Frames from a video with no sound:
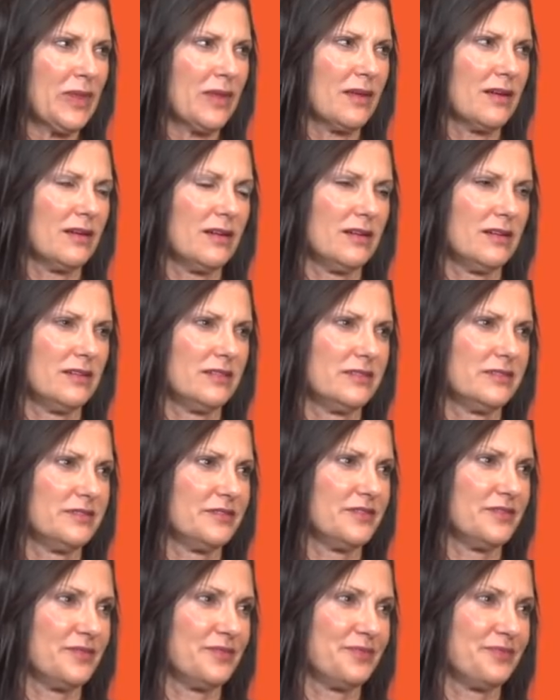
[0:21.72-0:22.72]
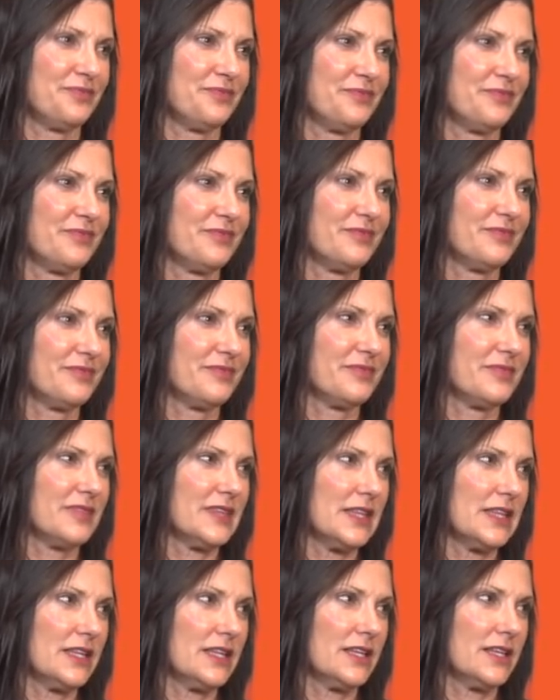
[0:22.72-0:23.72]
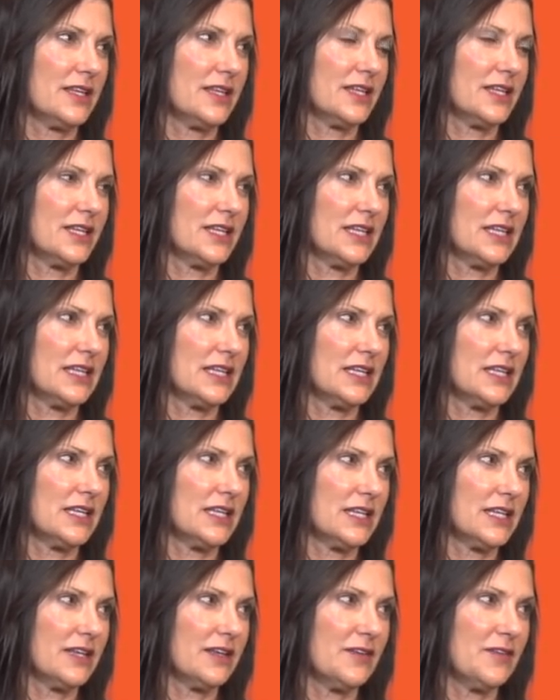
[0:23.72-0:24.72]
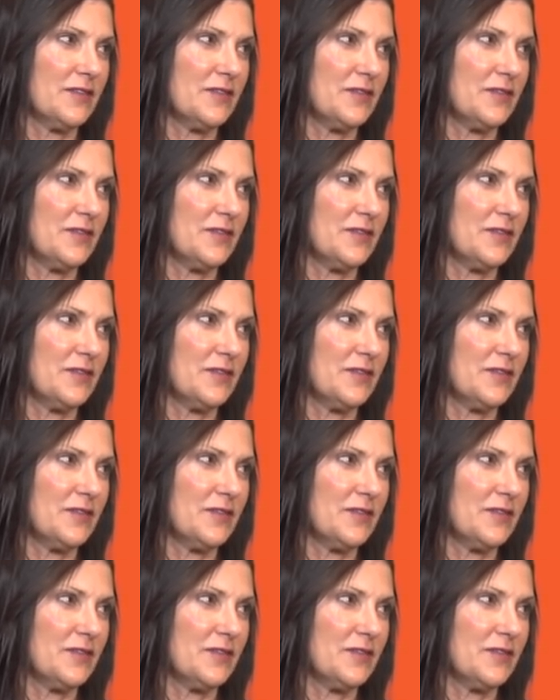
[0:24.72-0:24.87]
(not speaking)